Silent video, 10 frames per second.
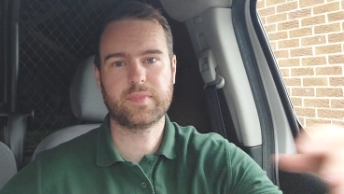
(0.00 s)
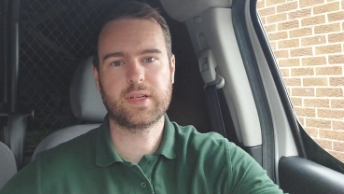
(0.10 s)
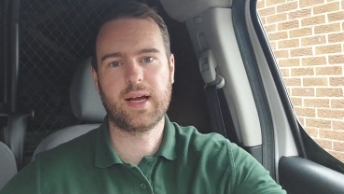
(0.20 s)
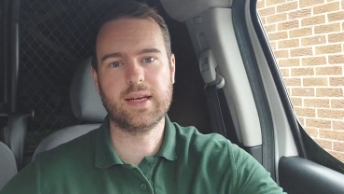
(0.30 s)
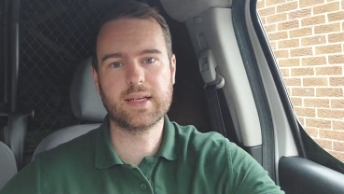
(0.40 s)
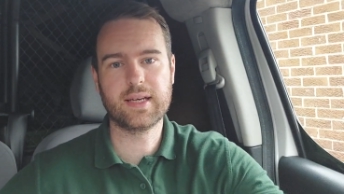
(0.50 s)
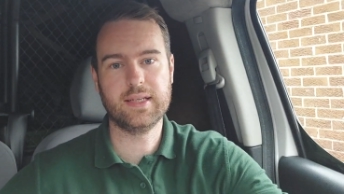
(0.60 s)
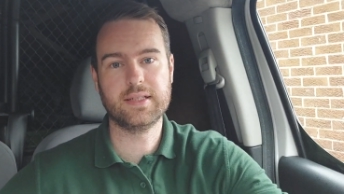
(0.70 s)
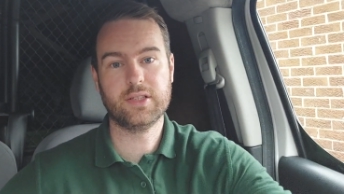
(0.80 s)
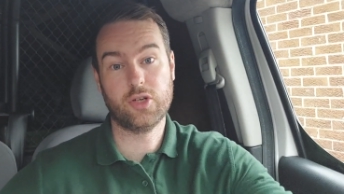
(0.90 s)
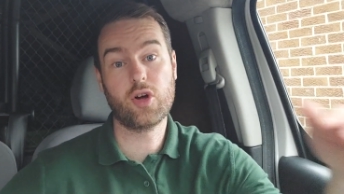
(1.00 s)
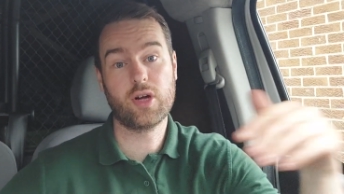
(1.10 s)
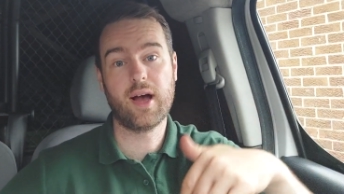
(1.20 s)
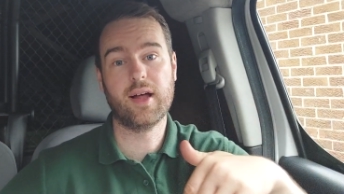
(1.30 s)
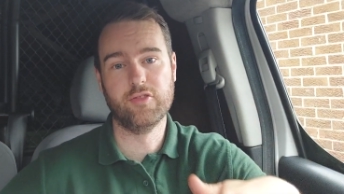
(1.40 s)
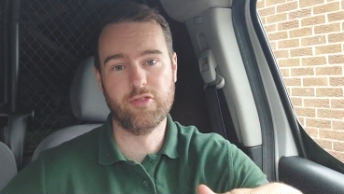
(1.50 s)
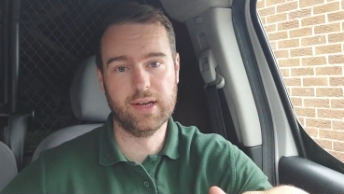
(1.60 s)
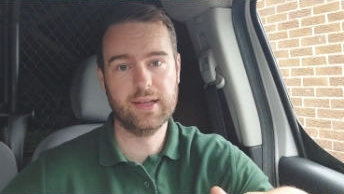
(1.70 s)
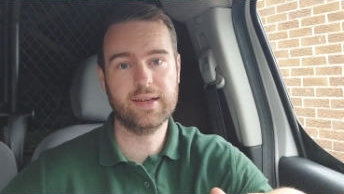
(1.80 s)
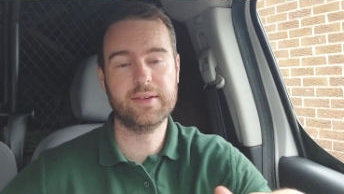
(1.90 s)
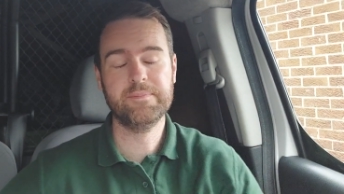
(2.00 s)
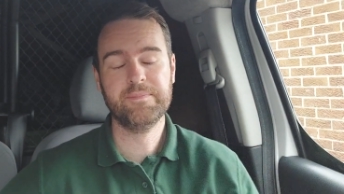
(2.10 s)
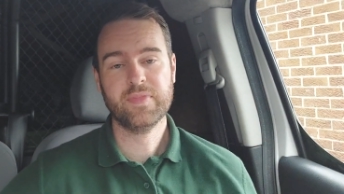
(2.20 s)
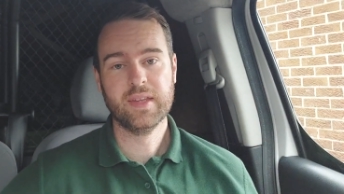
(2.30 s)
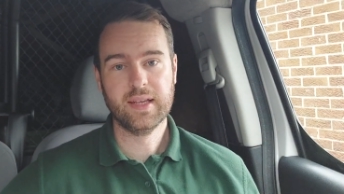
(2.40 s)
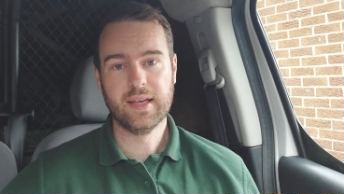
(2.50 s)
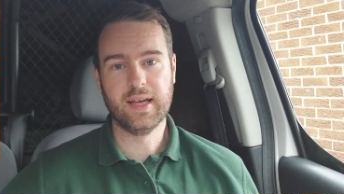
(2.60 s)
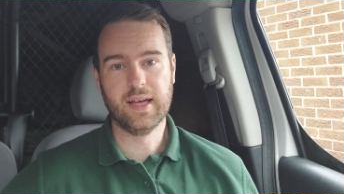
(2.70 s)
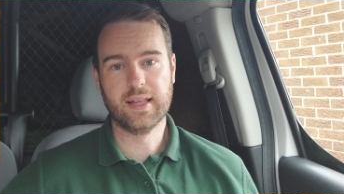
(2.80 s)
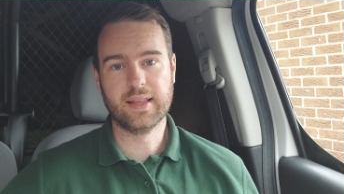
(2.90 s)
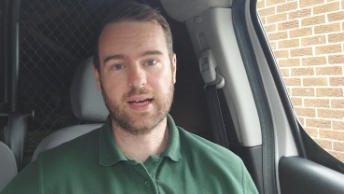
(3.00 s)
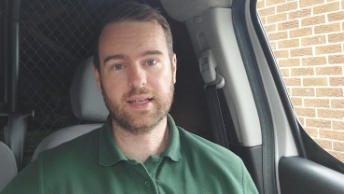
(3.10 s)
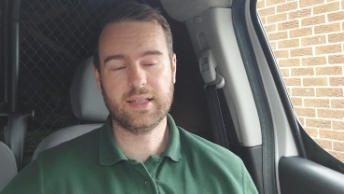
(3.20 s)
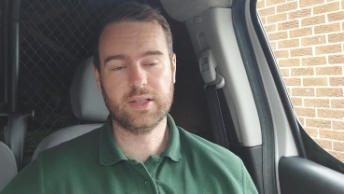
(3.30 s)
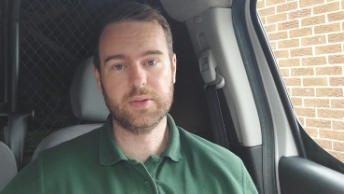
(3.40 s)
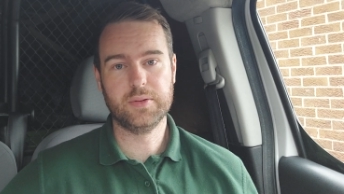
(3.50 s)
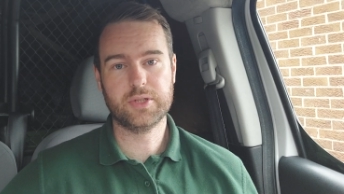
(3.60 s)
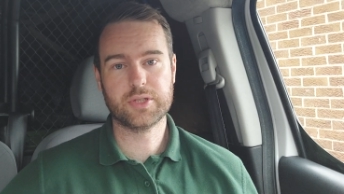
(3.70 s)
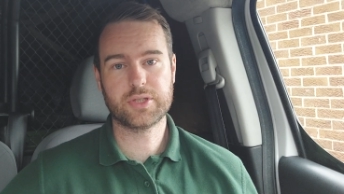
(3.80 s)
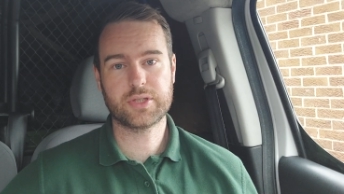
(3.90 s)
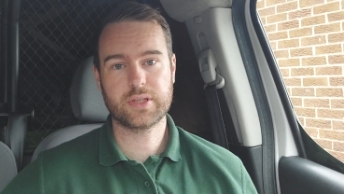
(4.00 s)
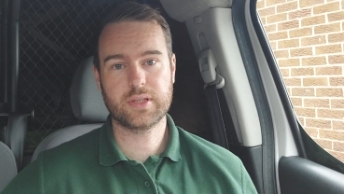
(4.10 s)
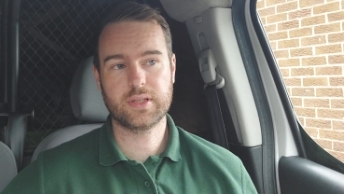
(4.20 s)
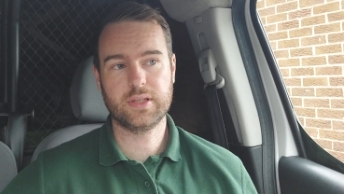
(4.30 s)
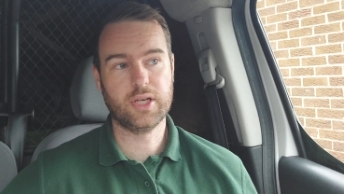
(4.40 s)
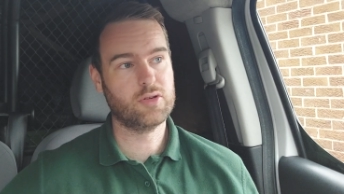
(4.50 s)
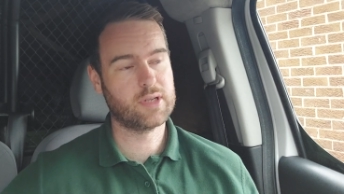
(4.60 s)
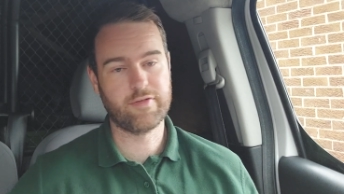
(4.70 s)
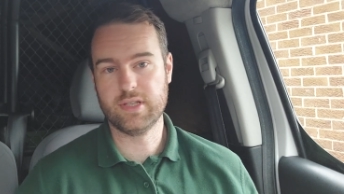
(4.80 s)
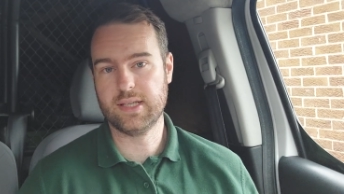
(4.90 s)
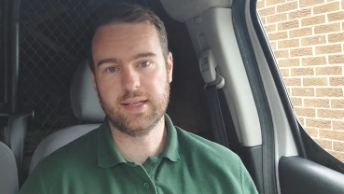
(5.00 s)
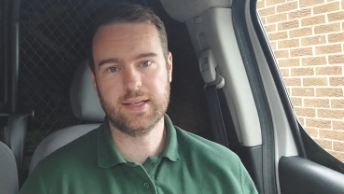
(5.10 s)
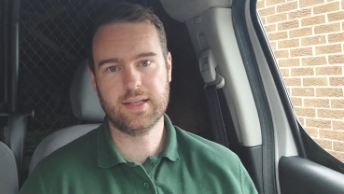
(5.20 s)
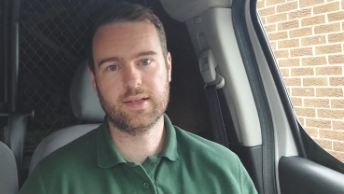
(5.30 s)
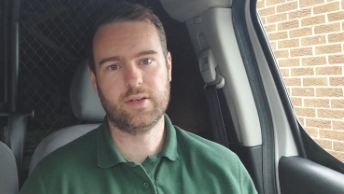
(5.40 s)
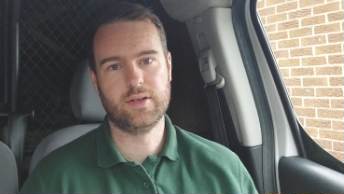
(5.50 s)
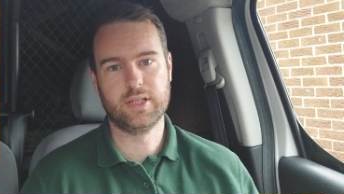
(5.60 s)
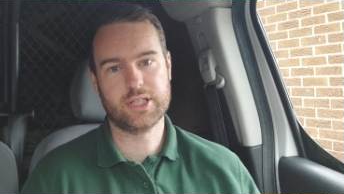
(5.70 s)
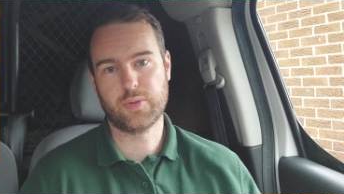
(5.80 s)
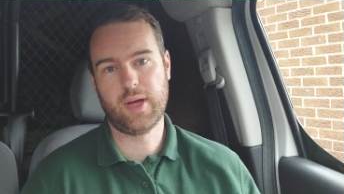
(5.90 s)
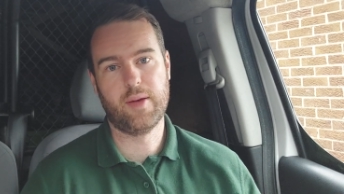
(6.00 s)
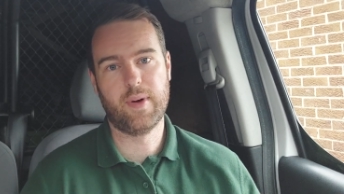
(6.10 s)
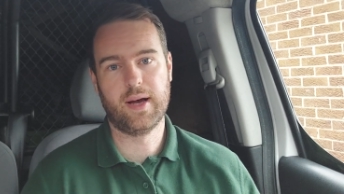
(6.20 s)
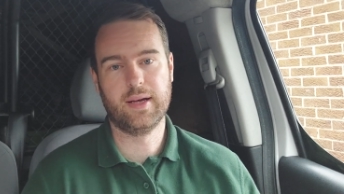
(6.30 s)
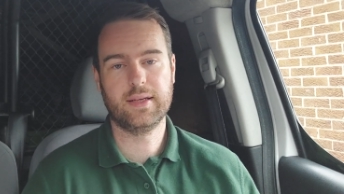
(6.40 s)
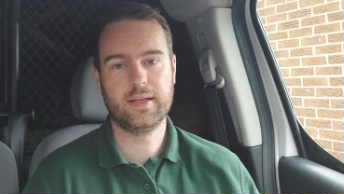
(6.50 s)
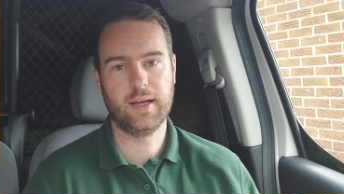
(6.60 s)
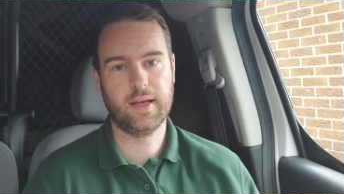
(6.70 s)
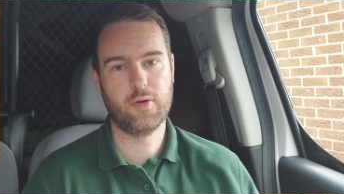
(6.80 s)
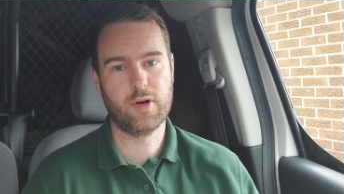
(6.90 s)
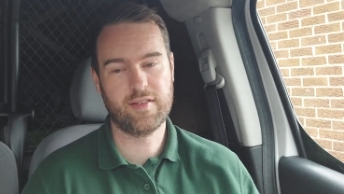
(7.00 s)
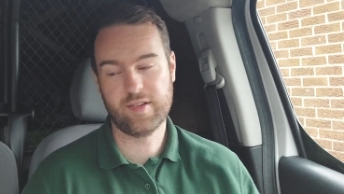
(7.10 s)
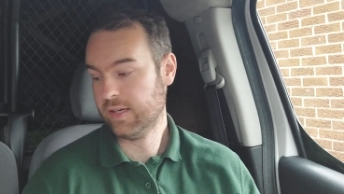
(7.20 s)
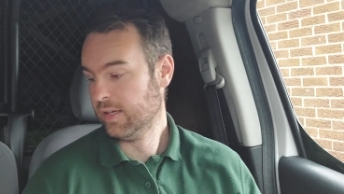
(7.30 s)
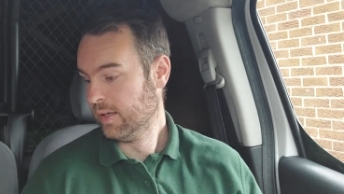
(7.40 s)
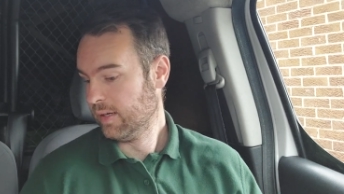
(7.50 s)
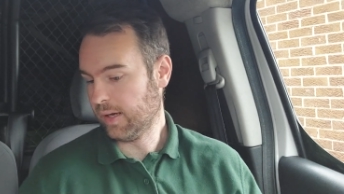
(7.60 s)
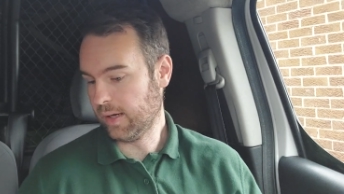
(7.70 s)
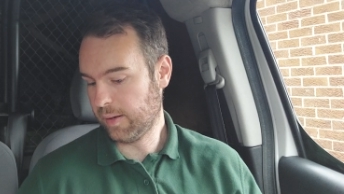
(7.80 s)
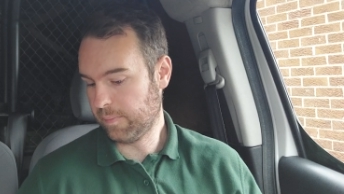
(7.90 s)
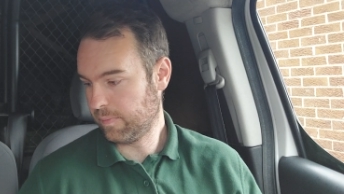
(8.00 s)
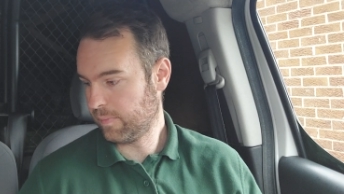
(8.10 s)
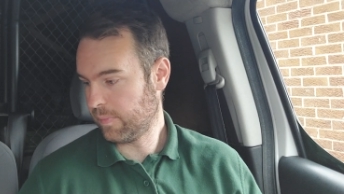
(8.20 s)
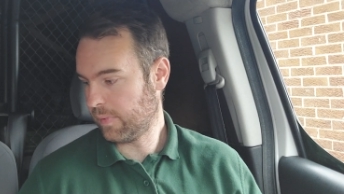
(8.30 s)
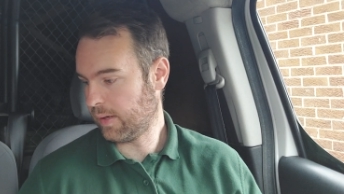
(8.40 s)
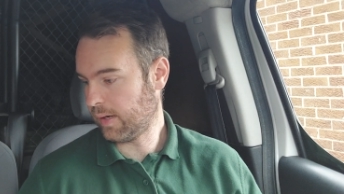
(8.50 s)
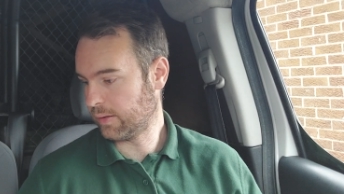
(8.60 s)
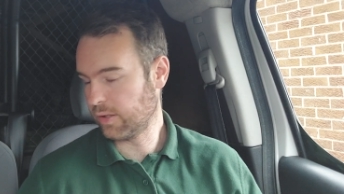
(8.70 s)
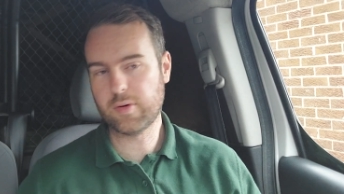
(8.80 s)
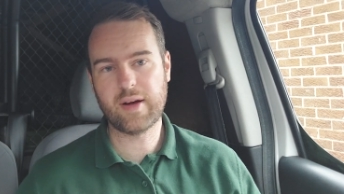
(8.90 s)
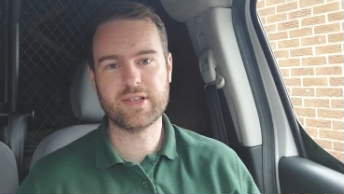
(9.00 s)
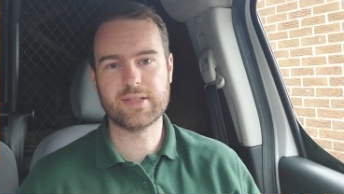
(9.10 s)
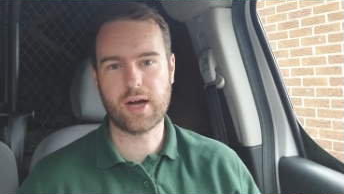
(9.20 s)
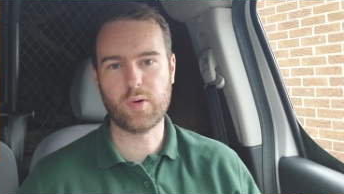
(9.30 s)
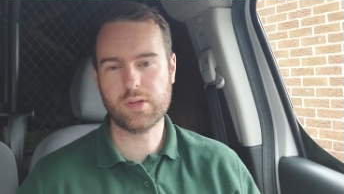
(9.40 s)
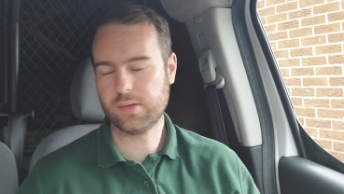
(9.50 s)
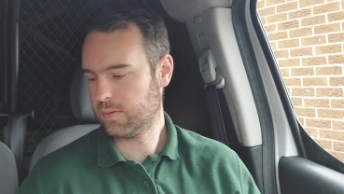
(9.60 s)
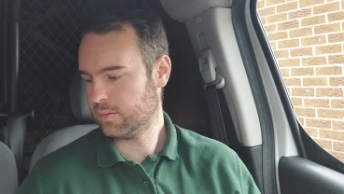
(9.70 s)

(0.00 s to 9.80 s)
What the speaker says: kind of kit, non-garden related, that you just use every day or you swear by, or whatever. I do have a towel